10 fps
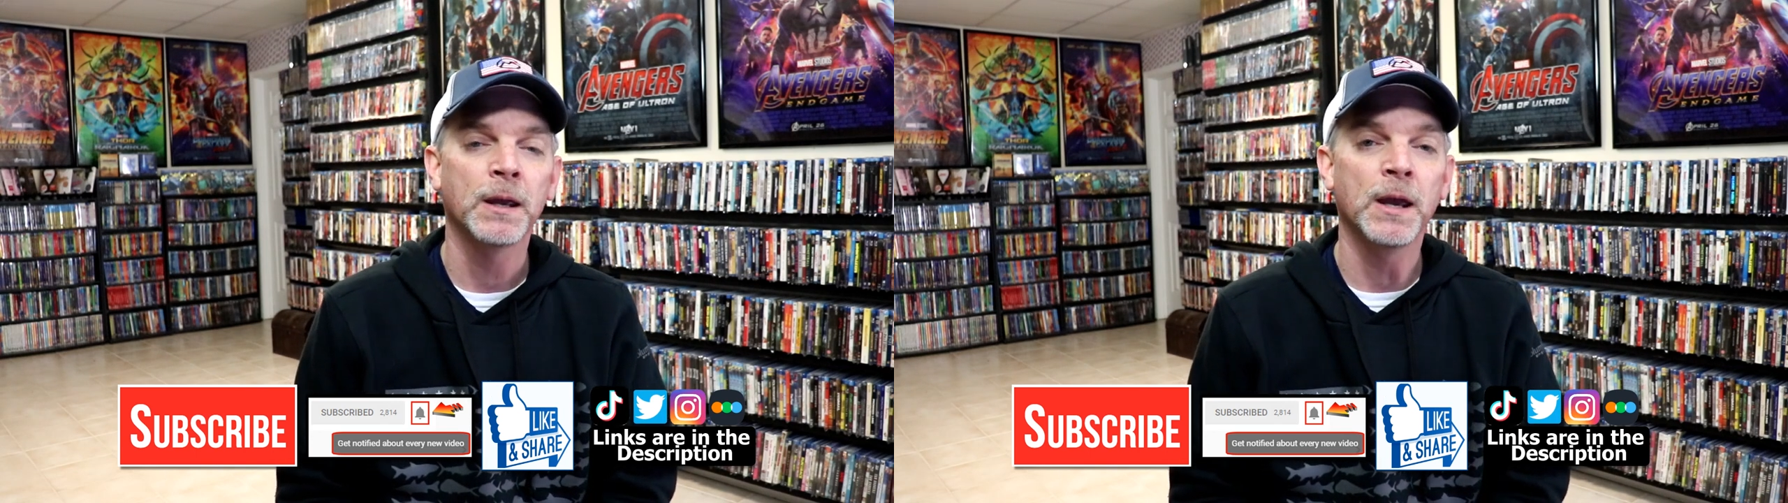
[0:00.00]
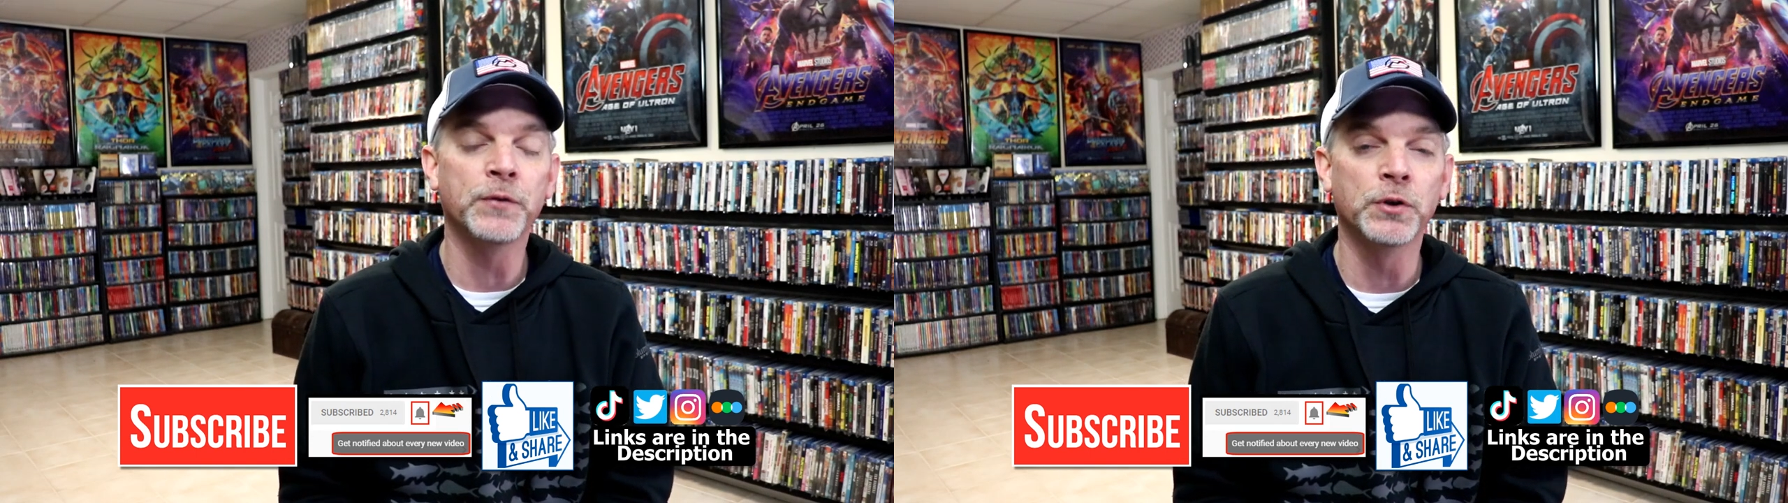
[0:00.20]

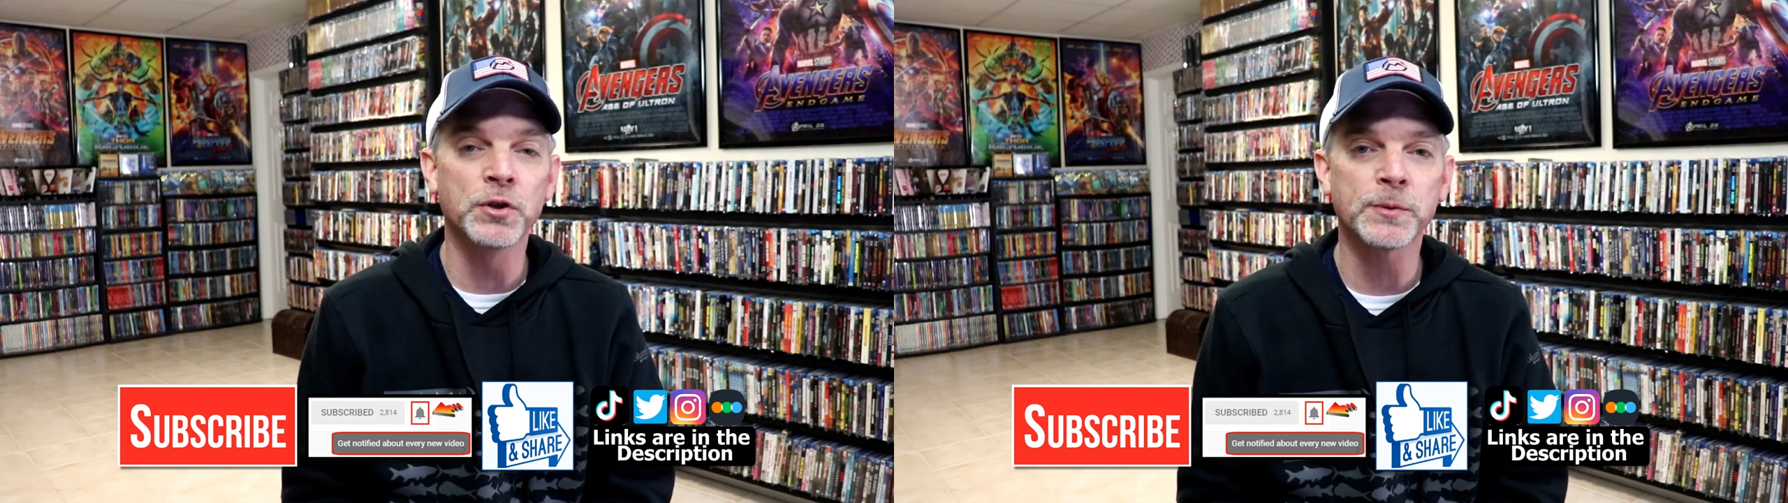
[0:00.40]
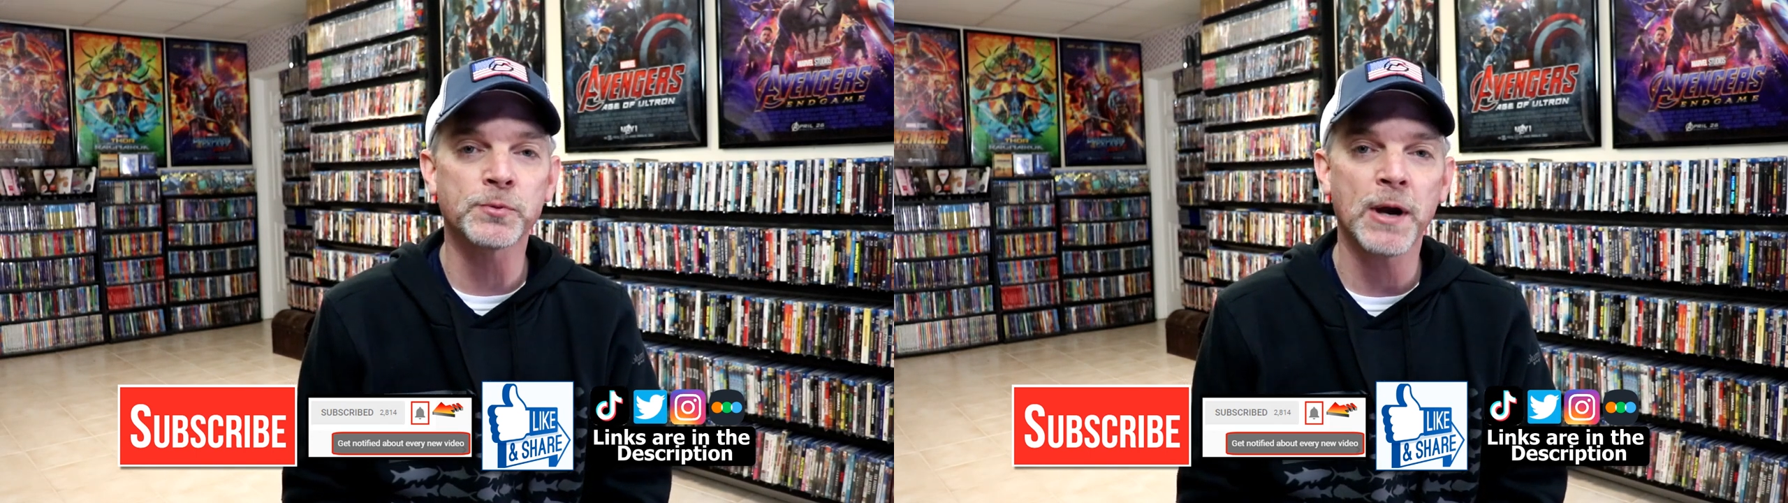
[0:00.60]
If you do
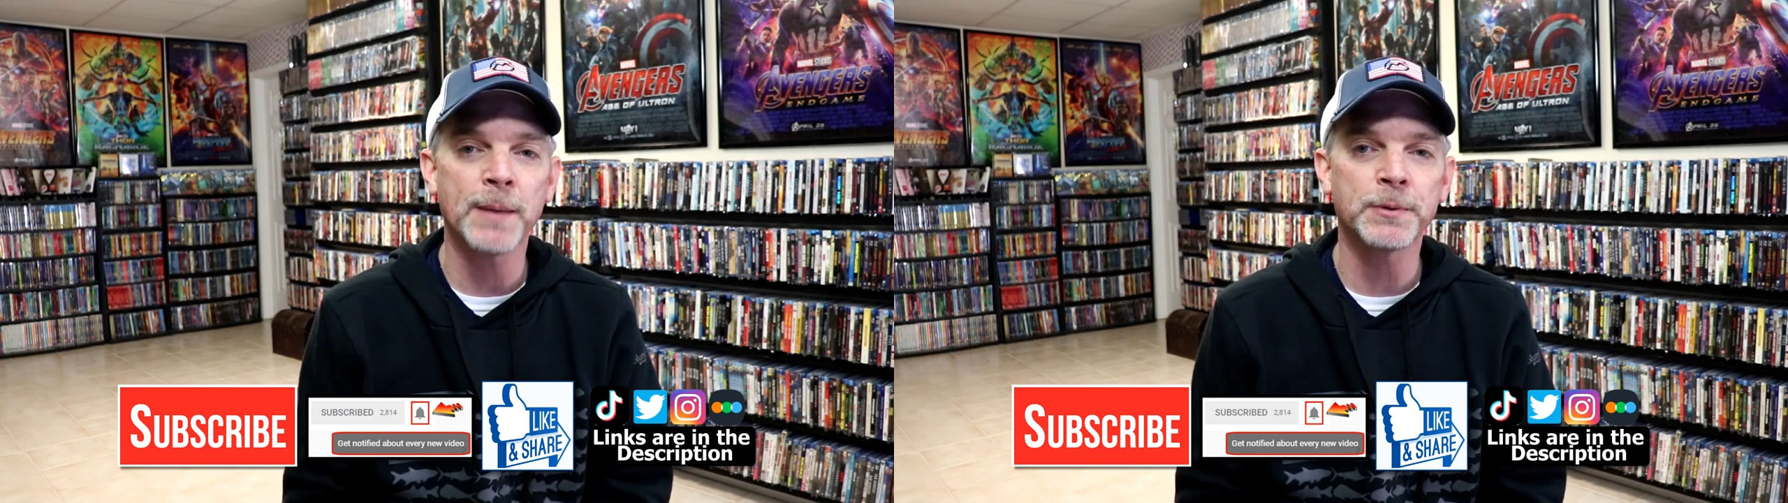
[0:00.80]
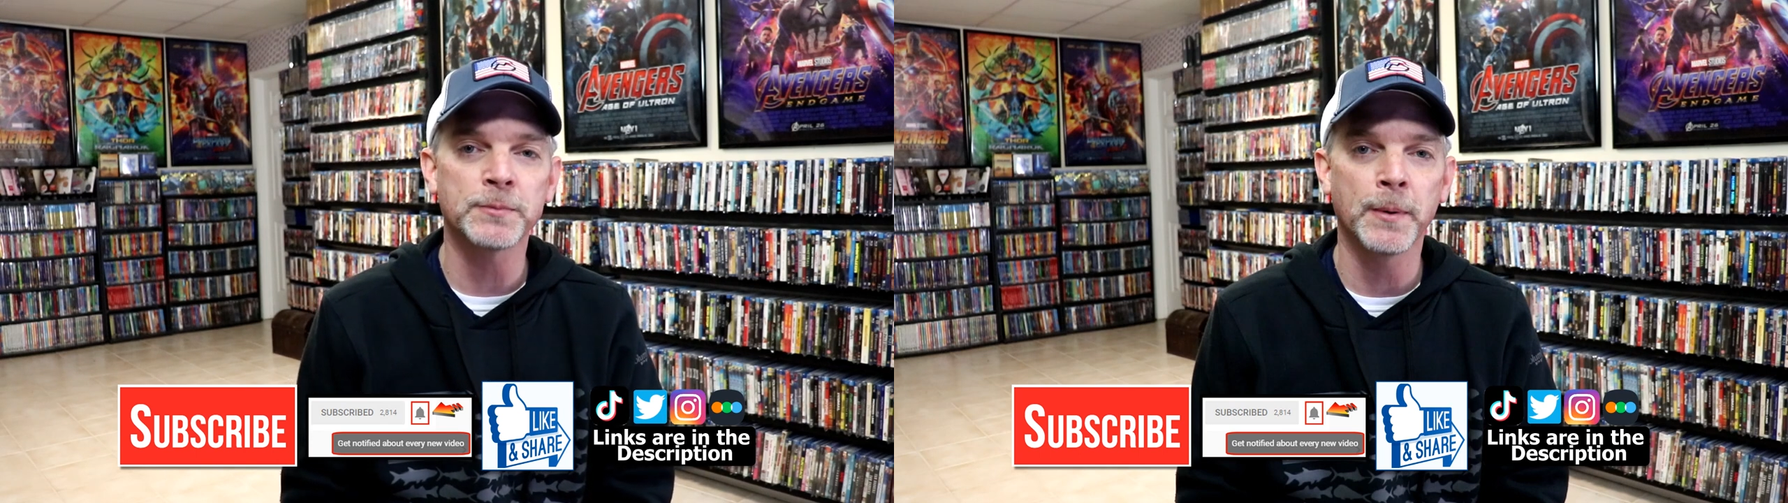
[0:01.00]

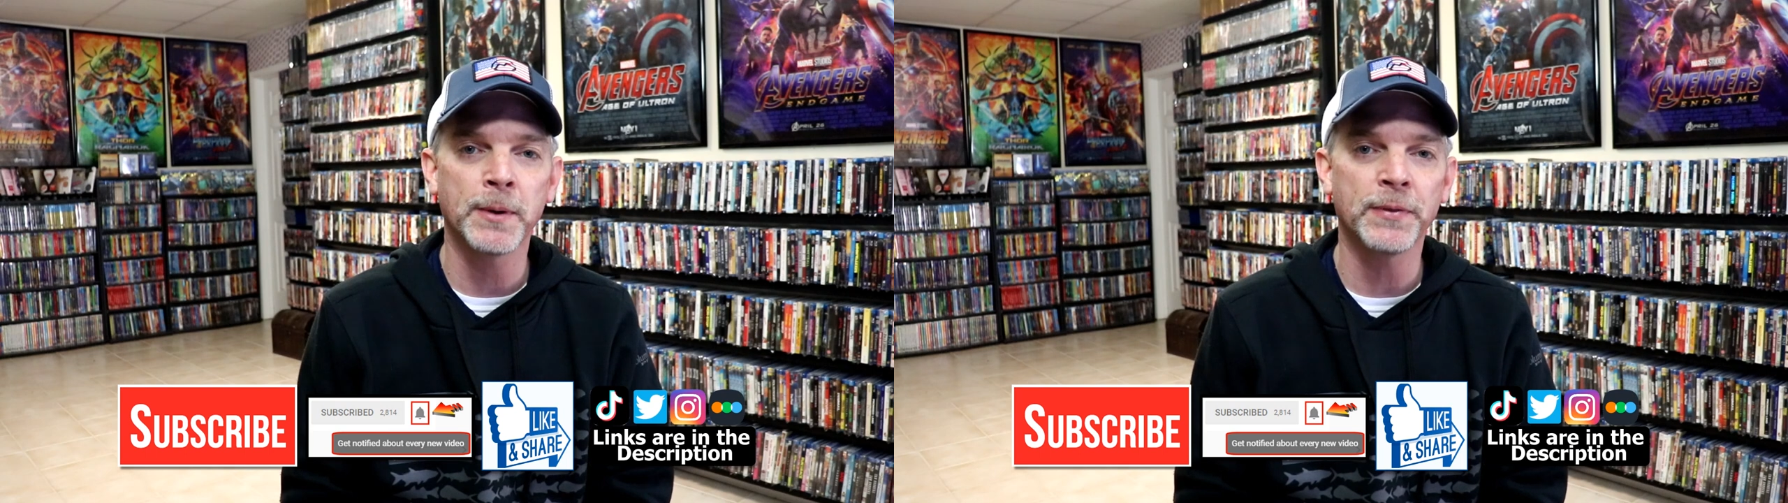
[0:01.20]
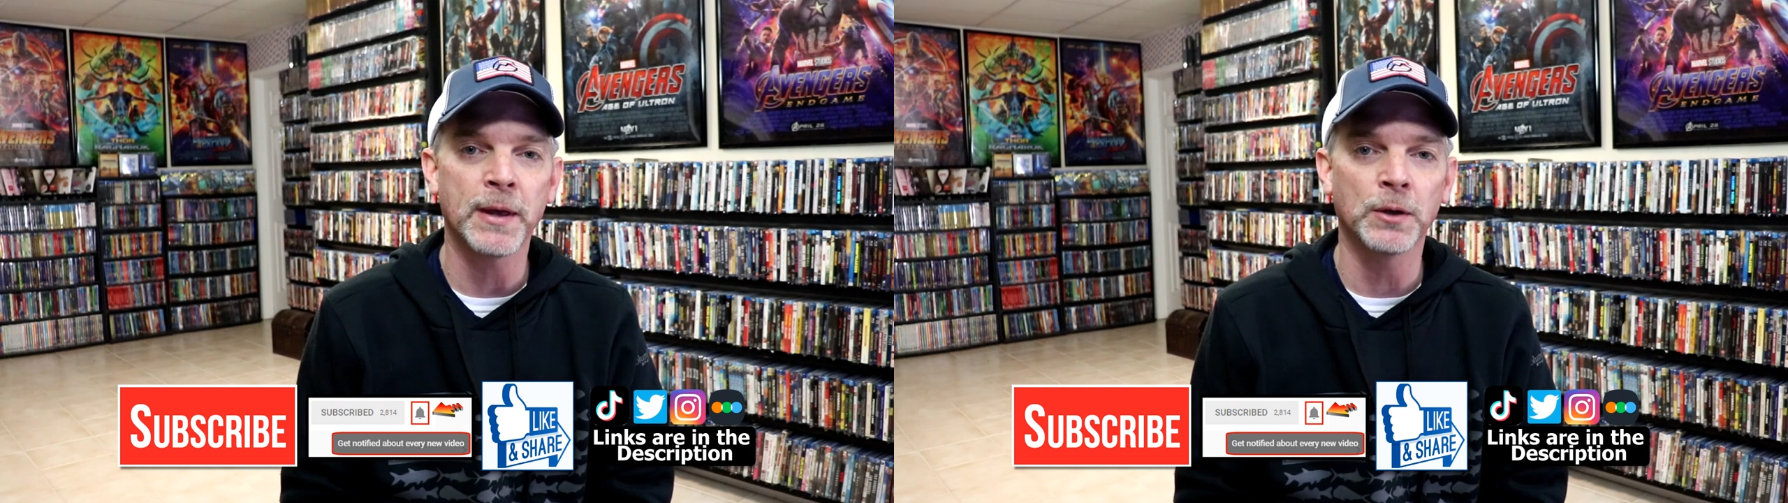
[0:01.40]
subscribe, please remember to hit that